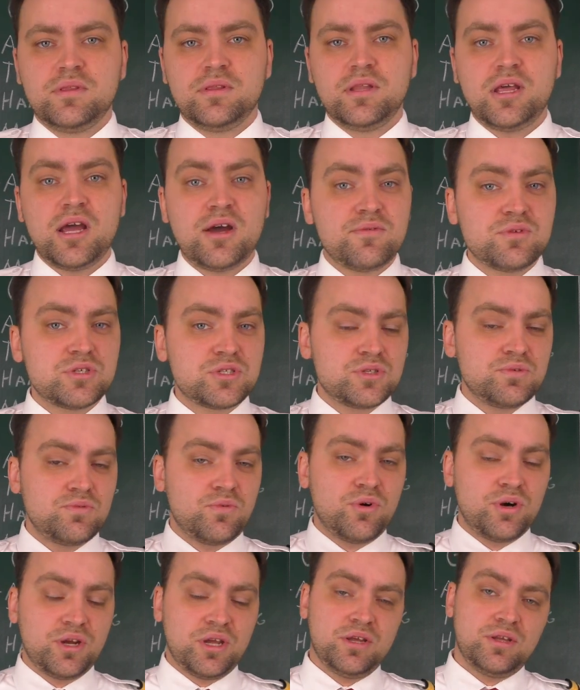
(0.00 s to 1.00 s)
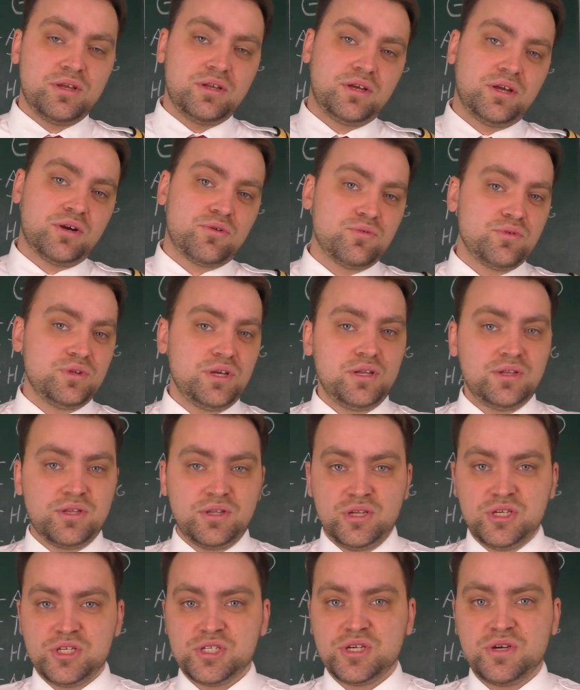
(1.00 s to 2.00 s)
Now, I was working in Garuda
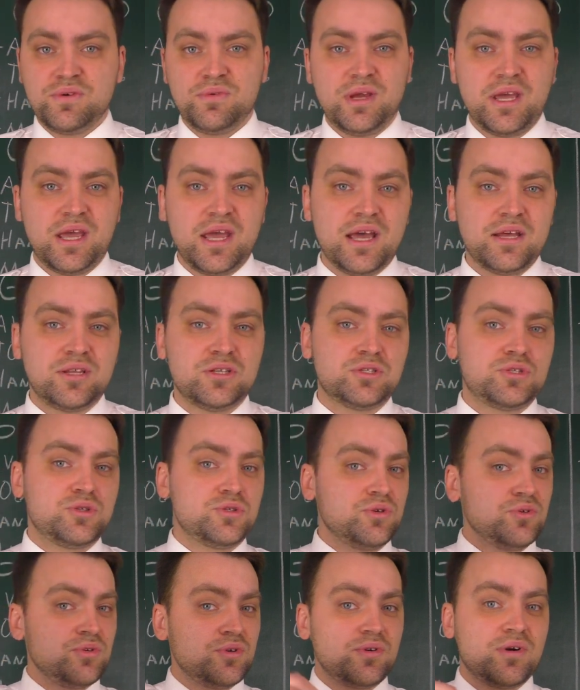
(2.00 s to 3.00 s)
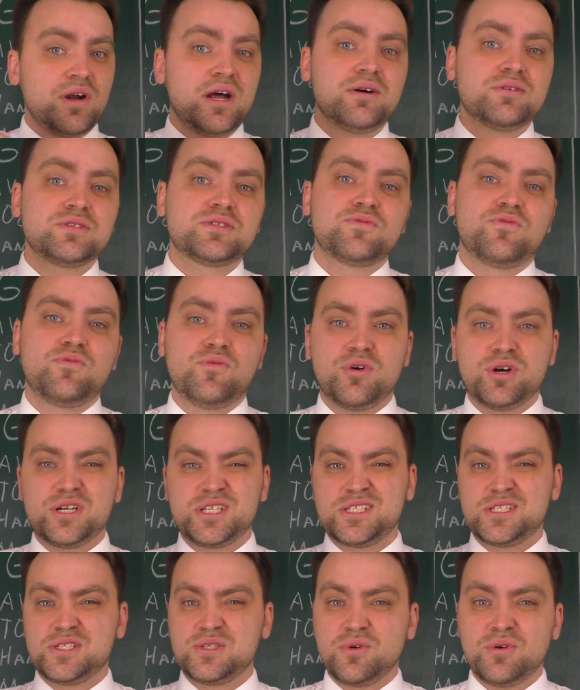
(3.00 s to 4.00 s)
Indonesia, we had turnarounds for
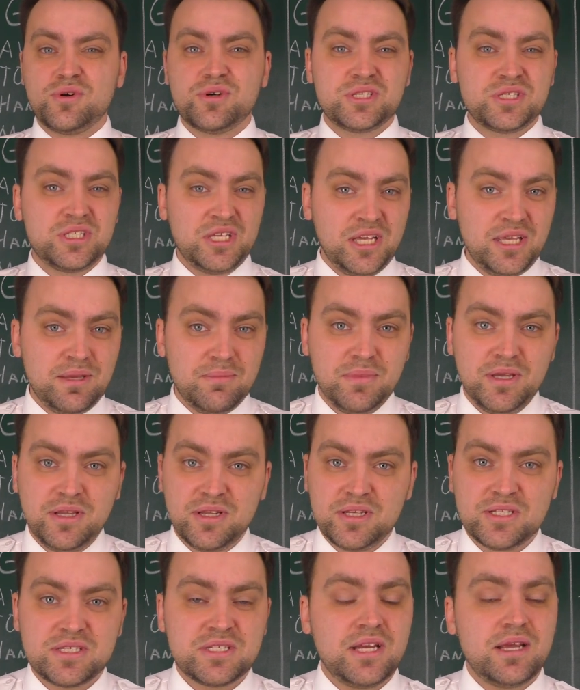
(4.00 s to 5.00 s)
30 minutes.